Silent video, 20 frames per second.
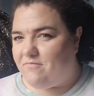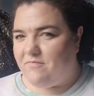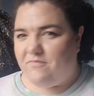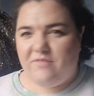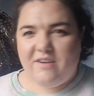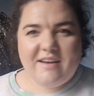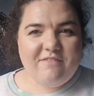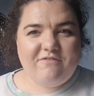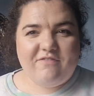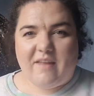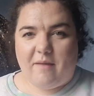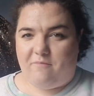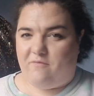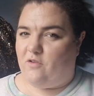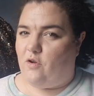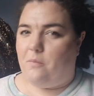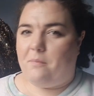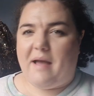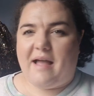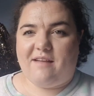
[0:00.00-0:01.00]
really
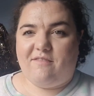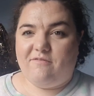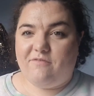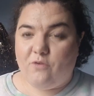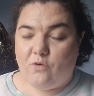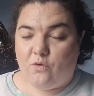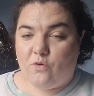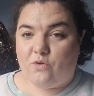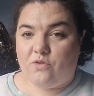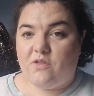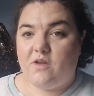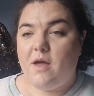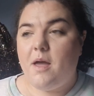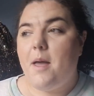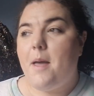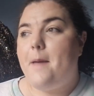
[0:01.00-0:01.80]
flip-flop back and forth